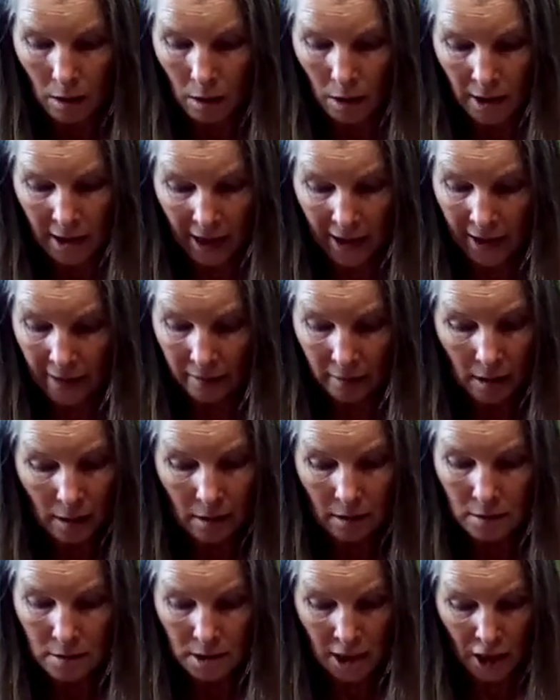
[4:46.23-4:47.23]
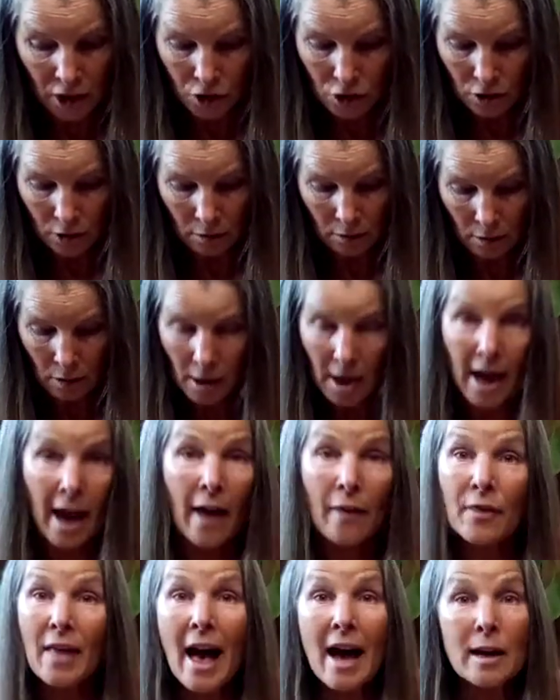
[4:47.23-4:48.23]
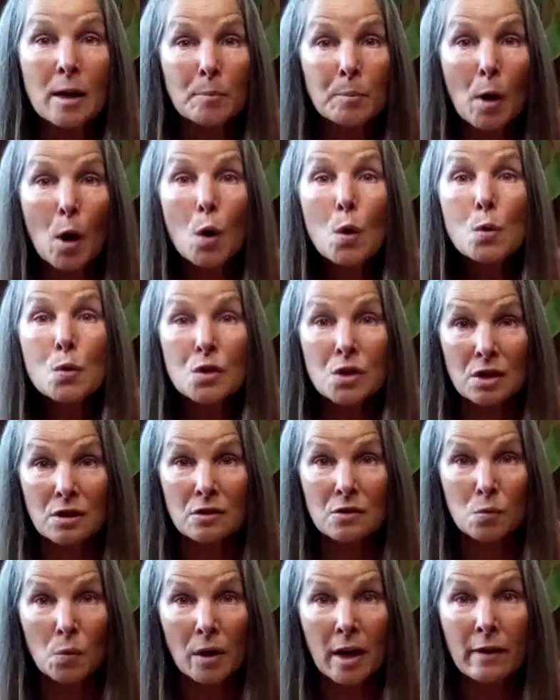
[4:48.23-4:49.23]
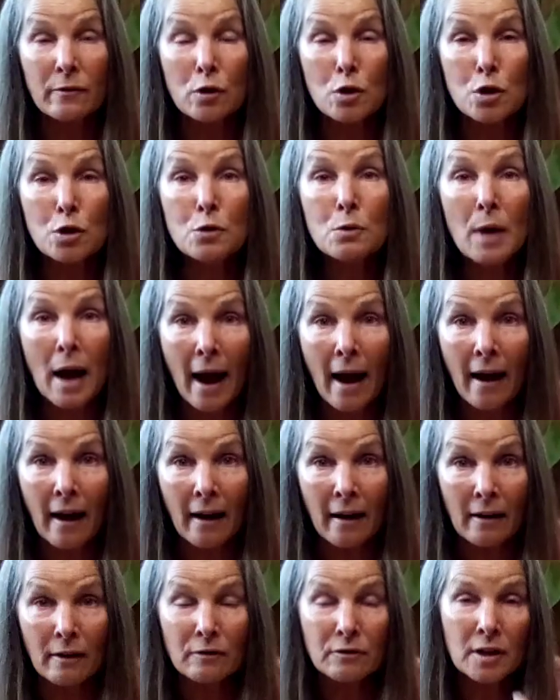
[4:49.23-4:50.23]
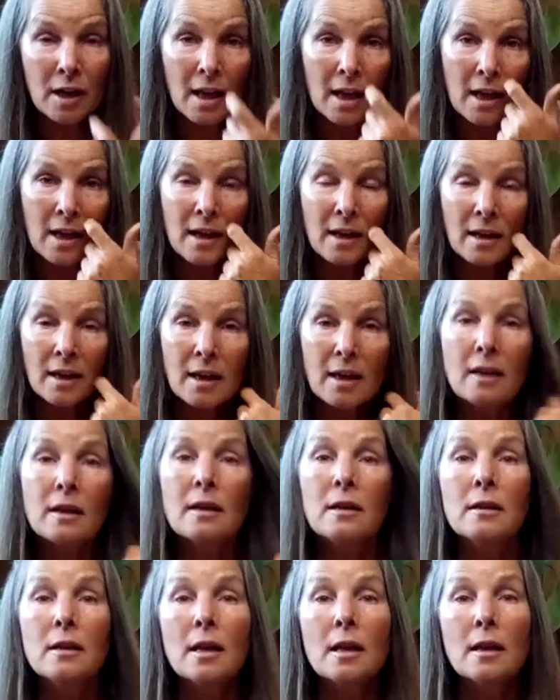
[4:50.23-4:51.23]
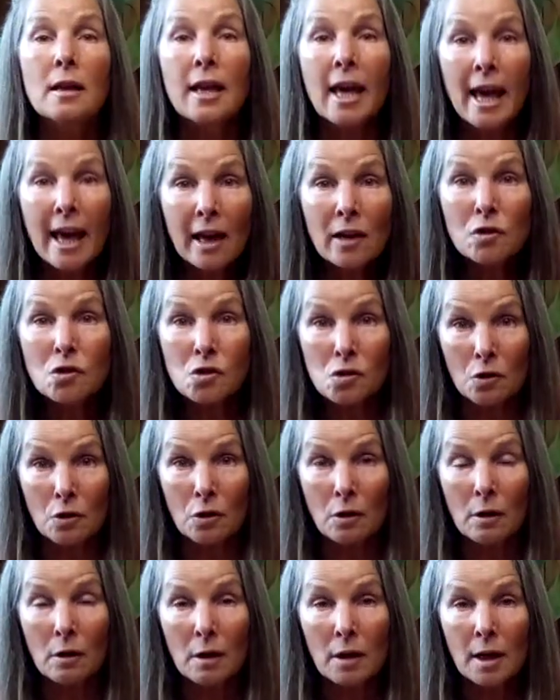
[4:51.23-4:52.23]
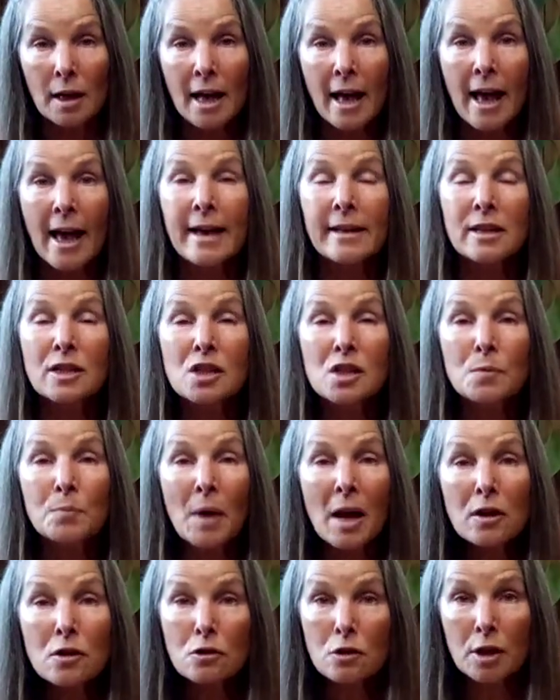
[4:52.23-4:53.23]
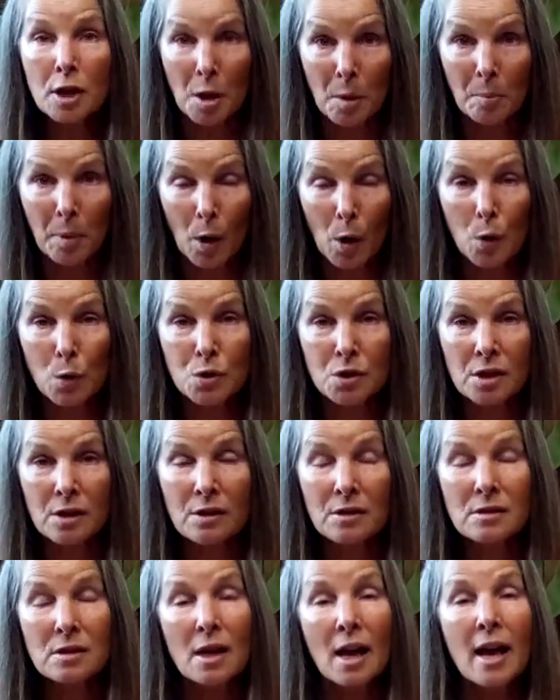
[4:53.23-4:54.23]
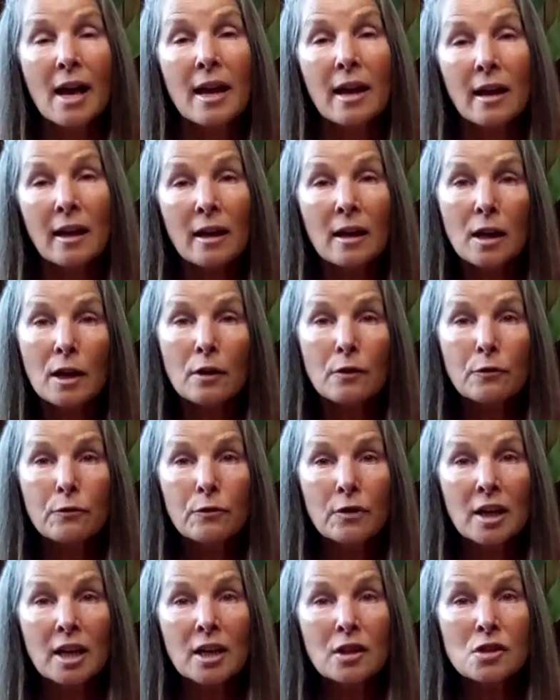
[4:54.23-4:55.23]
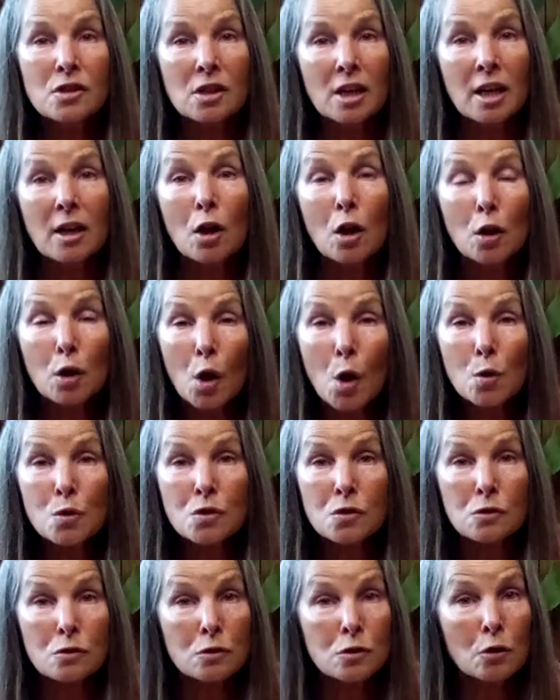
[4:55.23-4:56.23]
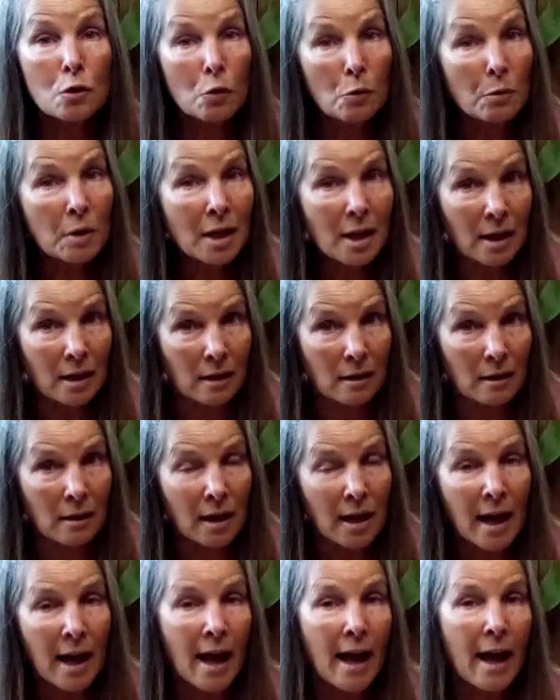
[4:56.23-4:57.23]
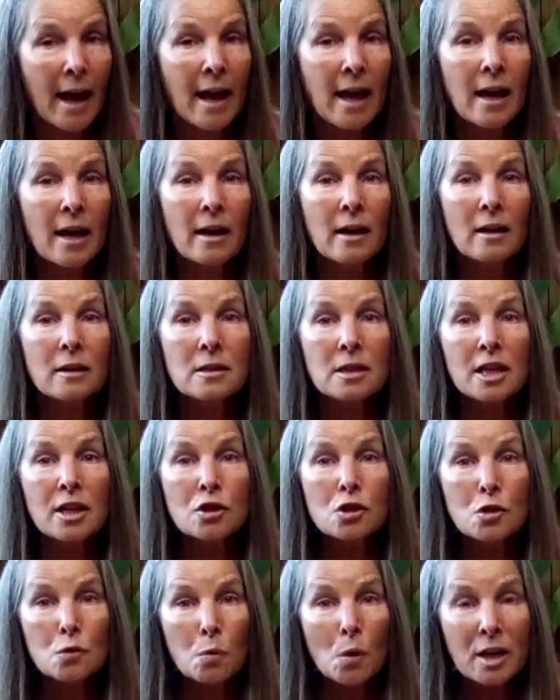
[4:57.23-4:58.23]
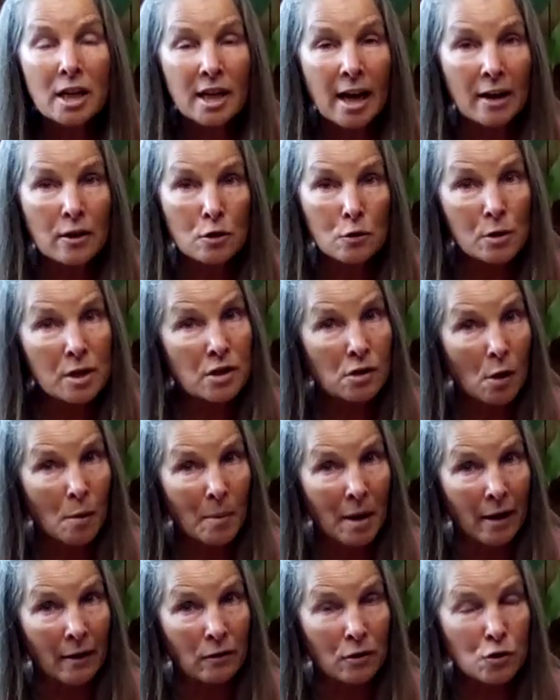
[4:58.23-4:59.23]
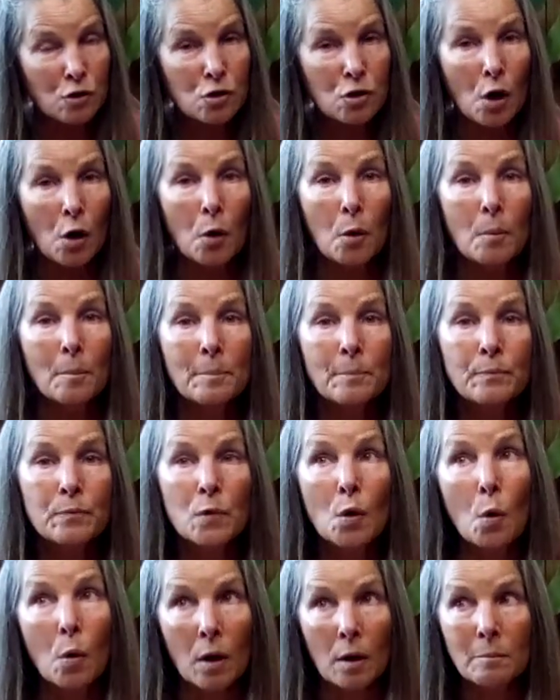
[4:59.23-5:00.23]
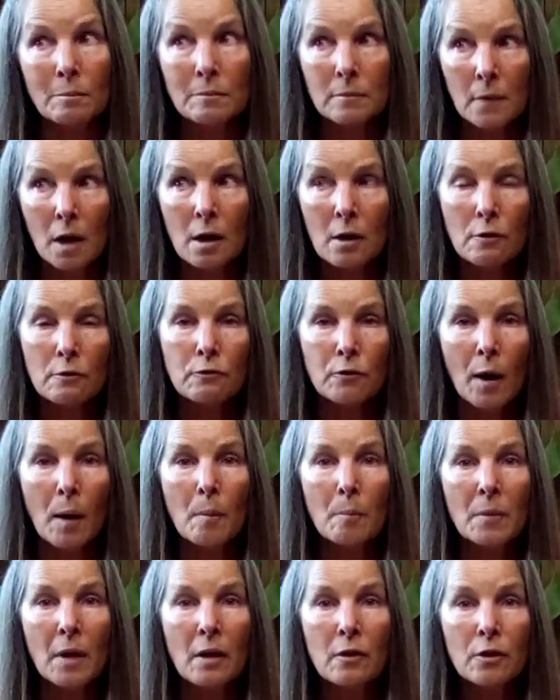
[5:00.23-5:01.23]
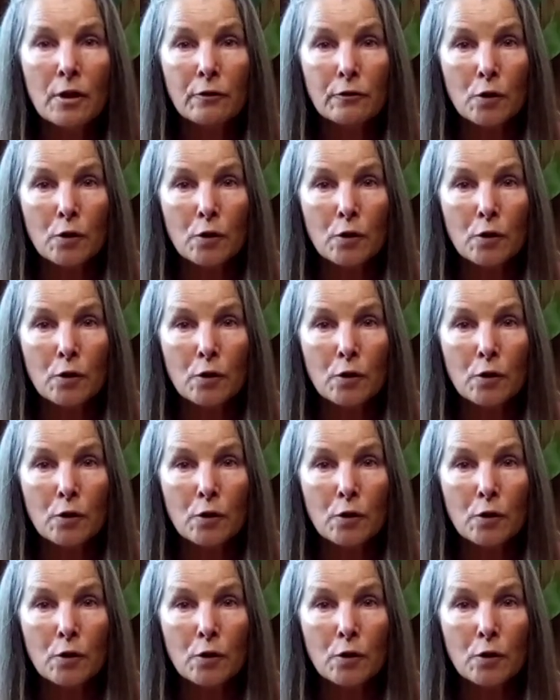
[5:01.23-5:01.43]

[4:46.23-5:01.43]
again, tension, and that opposes whatever you have in Cancer, and especially opposes if it's close degree and it's 29 degrees all month. So, or from the